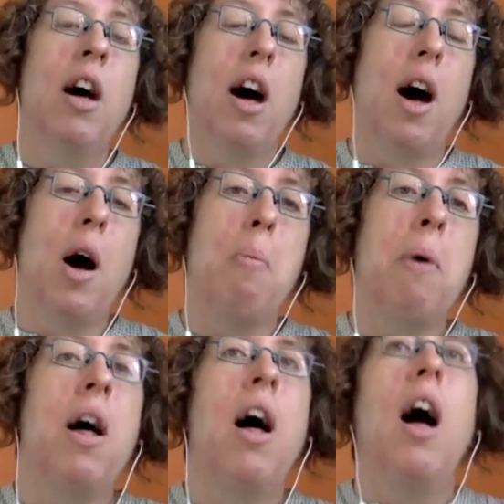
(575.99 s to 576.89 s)

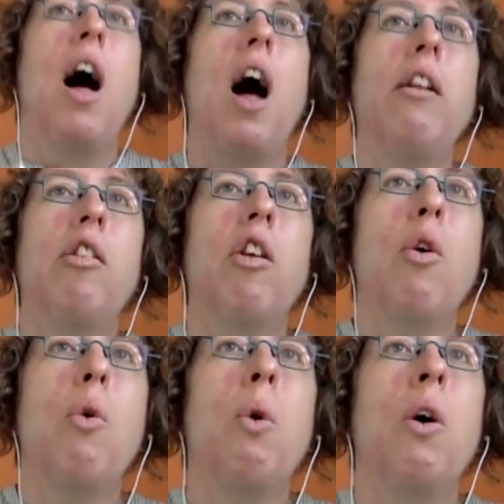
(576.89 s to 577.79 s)
The
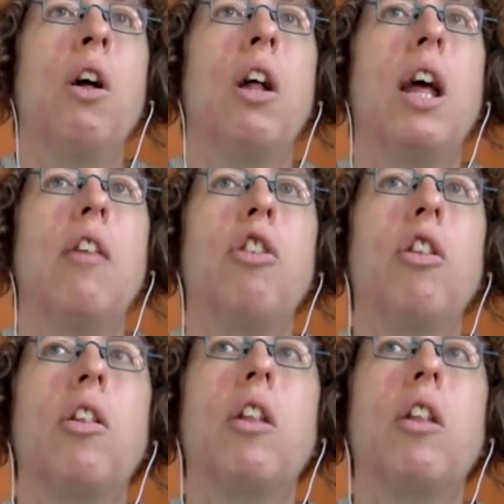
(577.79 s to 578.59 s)
risk